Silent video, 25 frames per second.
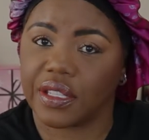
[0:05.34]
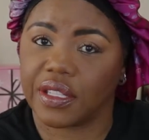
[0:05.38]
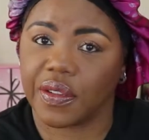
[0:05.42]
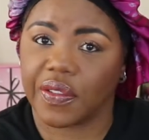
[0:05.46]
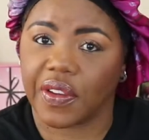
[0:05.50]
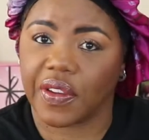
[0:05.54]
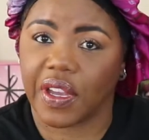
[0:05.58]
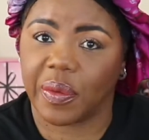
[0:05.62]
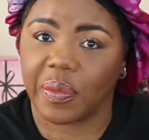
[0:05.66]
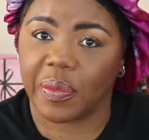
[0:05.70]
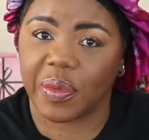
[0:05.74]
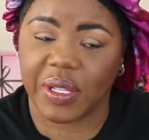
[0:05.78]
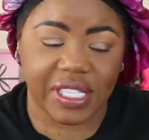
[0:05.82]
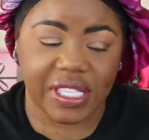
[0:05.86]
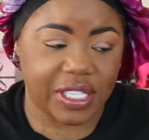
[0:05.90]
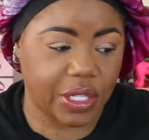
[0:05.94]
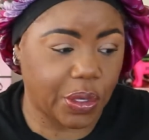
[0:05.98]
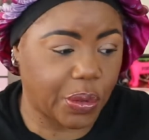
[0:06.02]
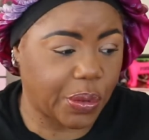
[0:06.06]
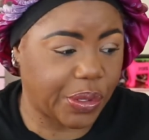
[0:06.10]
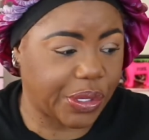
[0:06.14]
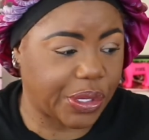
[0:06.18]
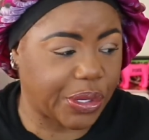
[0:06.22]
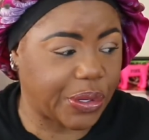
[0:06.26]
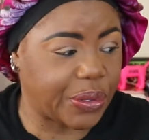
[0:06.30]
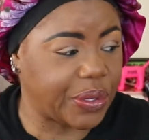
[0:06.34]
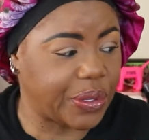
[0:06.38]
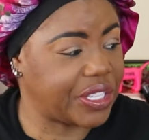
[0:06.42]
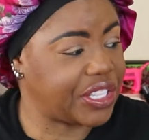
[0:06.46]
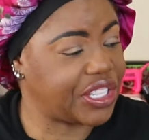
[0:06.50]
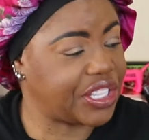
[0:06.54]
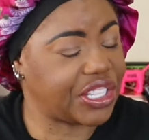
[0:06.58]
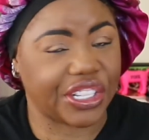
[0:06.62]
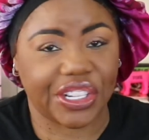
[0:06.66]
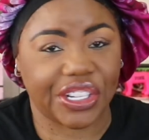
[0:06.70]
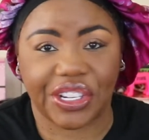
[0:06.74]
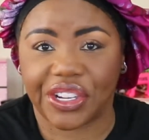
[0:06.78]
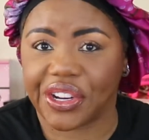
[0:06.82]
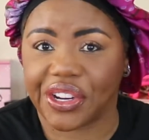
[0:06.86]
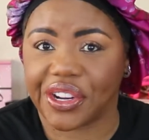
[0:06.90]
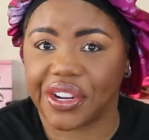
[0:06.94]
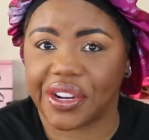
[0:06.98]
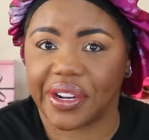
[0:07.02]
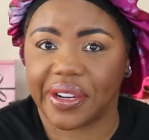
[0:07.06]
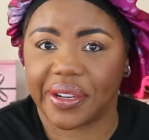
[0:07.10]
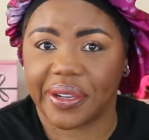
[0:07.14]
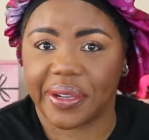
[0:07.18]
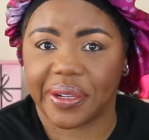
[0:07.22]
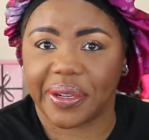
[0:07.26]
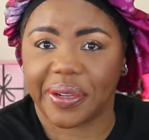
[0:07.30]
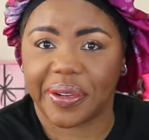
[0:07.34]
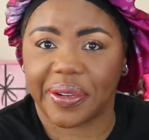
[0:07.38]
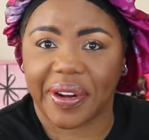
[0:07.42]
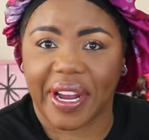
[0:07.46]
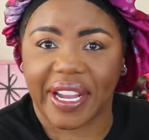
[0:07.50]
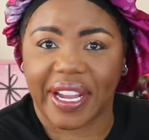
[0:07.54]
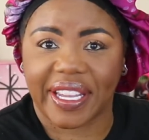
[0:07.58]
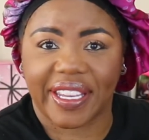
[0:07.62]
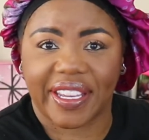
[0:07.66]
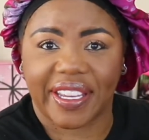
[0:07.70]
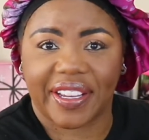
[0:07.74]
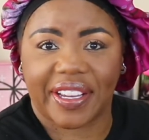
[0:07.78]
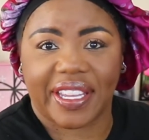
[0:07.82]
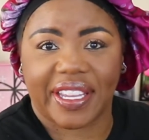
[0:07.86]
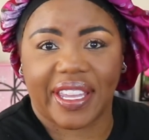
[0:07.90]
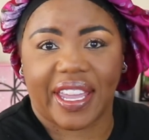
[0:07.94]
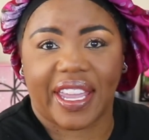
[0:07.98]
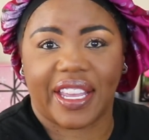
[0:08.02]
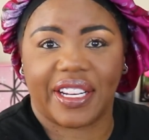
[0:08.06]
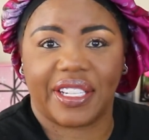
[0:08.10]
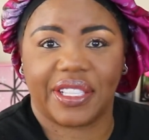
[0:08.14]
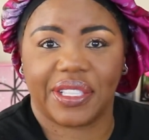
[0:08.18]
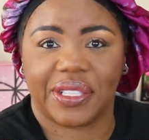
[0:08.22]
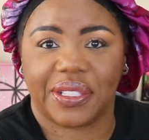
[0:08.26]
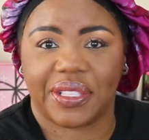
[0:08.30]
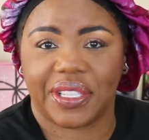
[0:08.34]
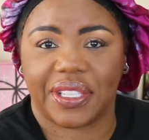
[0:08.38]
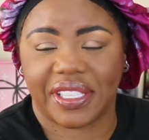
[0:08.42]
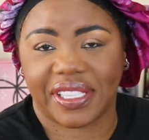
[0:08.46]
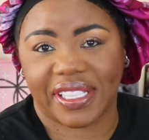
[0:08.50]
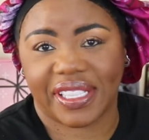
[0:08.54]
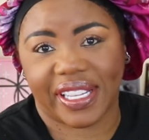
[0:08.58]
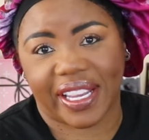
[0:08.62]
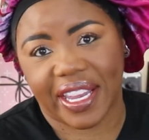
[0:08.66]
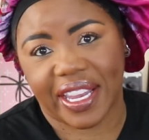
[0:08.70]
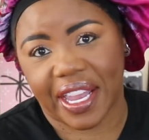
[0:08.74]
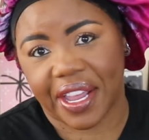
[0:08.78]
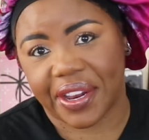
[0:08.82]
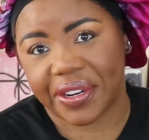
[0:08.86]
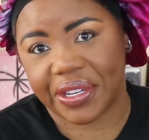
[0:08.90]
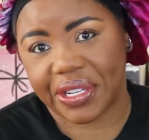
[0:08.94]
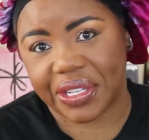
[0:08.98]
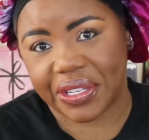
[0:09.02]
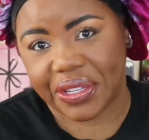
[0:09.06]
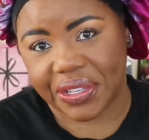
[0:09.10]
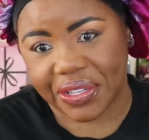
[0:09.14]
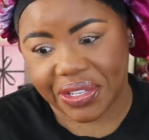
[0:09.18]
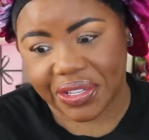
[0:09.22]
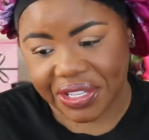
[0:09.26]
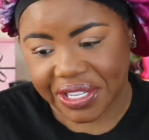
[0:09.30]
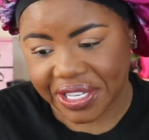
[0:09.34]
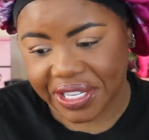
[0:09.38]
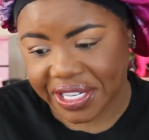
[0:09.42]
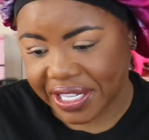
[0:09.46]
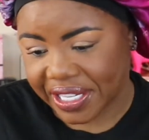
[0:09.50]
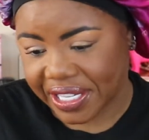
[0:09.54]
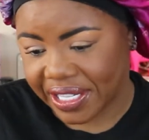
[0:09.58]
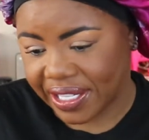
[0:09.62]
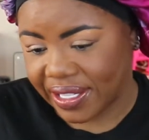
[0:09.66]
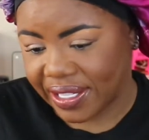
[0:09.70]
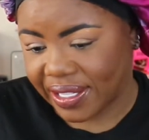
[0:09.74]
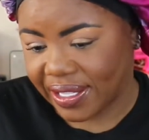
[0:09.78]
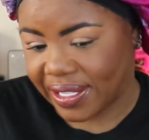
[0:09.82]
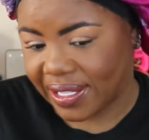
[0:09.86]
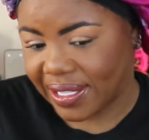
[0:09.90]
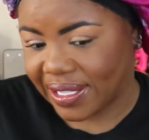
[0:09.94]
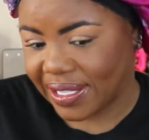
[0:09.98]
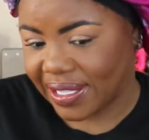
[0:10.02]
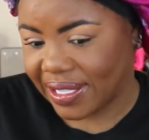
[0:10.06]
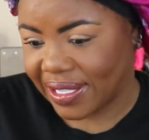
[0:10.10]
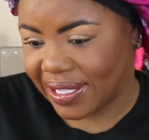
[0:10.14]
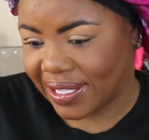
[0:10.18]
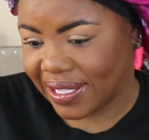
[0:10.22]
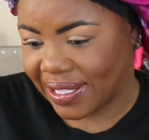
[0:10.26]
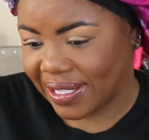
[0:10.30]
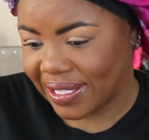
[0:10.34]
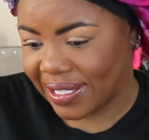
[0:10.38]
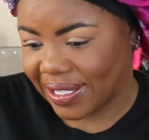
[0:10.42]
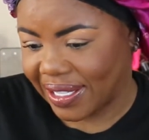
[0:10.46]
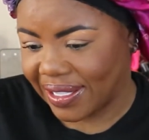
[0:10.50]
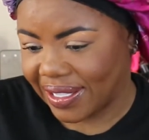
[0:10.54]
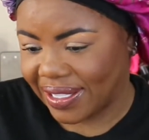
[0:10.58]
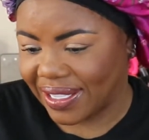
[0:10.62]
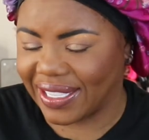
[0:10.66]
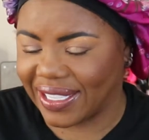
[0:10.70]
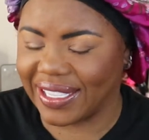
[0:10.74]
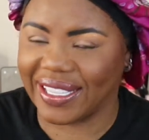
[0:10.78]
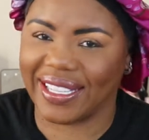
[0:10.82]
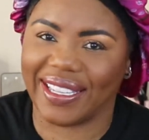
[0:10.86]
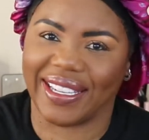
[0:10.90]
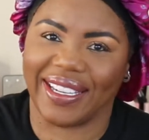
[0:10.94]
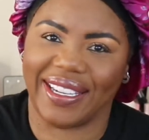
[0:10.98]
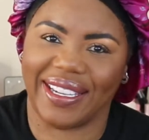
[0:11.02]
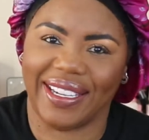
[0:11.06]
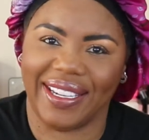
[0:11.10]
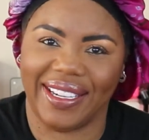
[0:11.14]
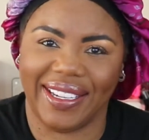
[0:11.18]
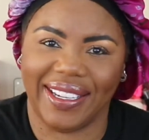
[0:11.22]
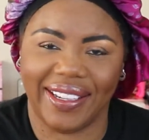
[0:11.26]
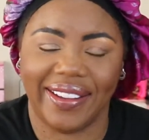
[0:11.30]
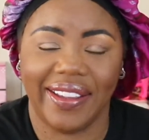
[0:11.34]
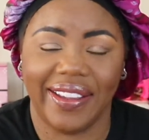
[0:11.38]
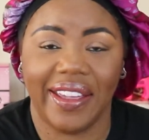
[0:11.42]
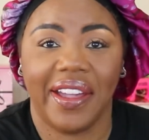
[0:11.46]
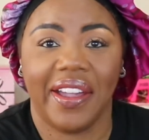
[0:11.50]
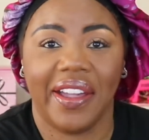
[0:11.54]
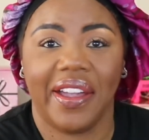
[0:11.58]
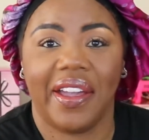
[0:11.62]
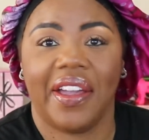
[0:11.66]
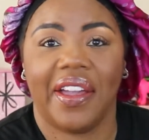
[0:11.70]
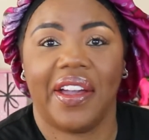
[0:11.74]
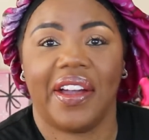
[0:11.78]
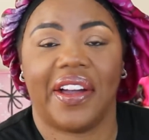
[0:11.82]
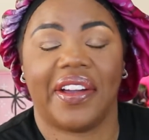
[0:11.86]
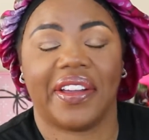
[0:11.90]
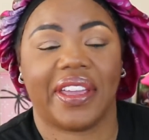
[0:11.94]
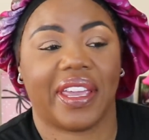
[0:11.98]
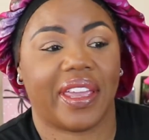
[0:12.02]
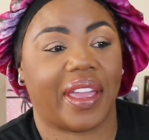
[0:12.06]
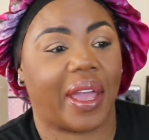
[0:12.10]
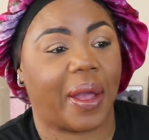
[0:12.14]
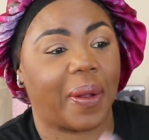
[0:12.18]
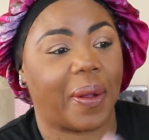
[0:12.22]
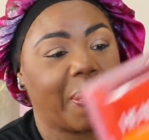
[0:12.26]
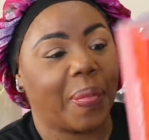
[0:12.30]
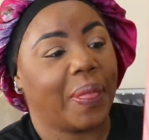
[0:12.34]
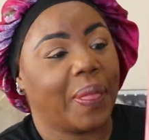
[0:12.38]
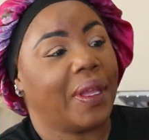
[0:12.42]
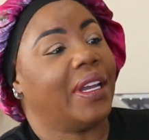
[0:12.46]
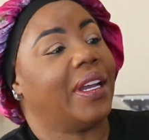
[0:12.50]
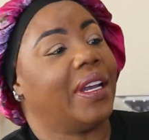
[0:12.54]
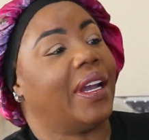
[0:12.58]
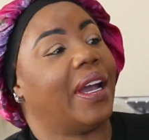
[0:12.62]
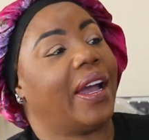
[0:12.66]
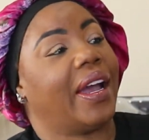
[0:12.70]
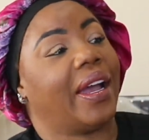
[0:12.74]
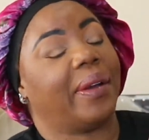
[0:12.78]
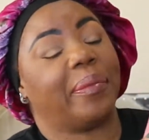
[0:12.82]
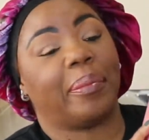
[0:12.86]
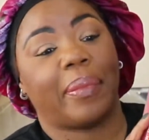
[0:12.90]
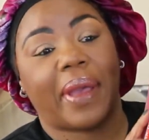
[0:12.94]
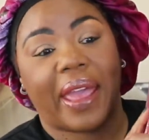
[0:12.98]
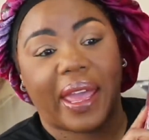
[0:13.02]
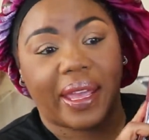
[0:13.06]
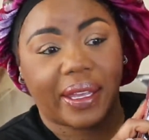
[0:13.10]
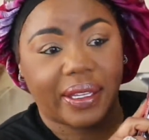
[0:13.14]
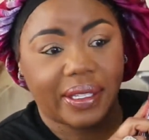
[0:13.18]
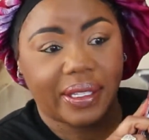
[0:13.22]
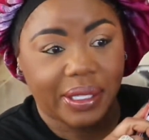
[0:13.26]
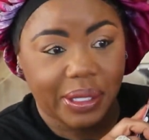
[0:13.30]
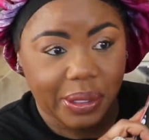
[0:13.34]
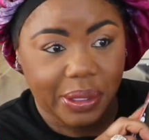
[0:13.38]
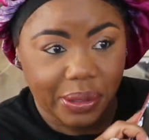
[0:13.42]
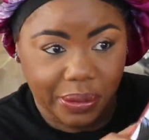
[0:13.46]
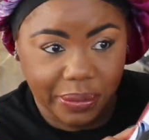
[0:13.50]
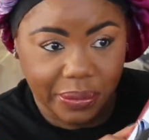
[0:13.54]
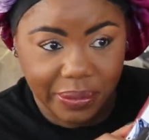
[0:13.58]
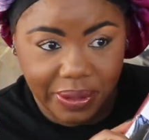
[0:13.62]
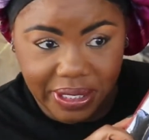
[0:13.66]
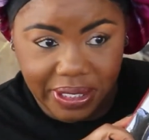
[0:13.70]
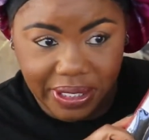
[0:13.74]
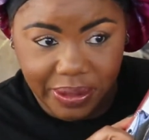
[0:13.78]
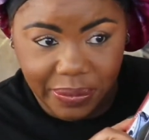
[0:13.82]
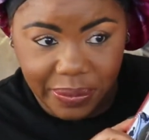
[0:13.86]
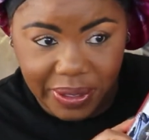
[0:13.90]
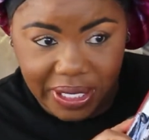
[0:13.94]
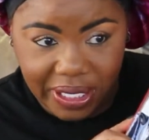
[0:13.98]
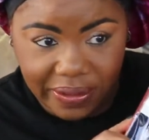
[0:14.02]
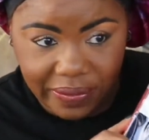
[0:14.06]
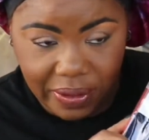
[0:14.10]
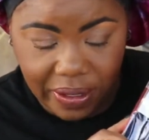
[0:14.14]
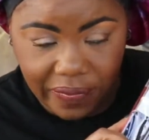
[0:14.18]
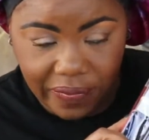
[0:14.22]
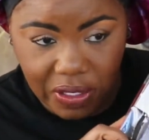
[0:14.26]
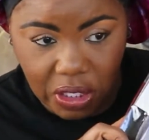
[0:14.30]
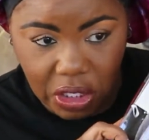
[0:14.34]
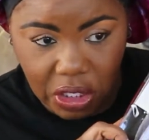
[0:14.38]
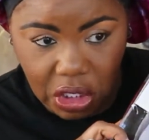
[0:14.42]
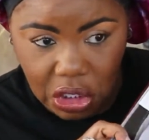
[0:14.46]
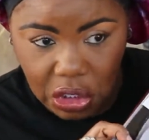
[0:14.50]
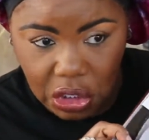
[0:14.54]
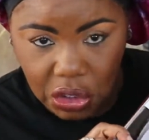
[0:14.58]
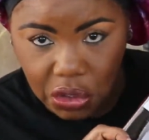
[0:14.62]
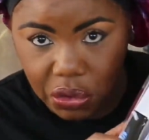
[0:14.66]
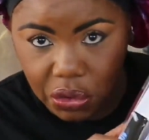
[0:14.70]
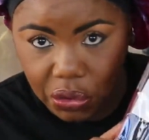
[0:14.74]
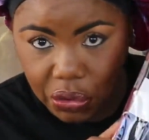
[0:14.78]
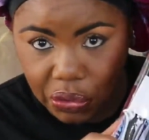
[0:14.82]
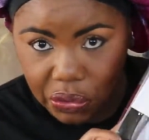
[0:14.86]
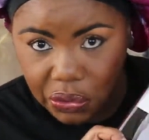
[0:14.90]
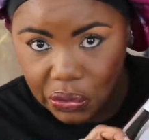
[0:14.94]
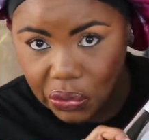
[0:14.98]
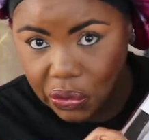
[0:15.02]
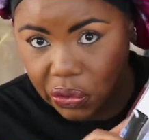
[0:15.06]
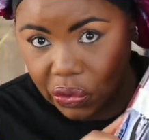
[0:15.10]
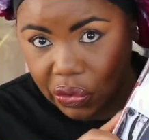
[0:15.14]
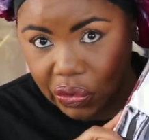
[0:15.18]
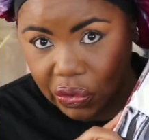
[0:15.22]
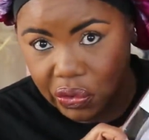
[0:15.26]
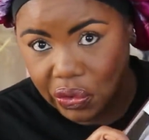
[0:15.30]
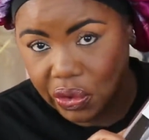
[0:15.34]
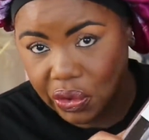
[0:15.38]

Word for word: fam, what's going on? It's your girl Raquel, aka Lucky Nurse. Hey, y'all doing? Okay, y'all, I'm back with a wig review.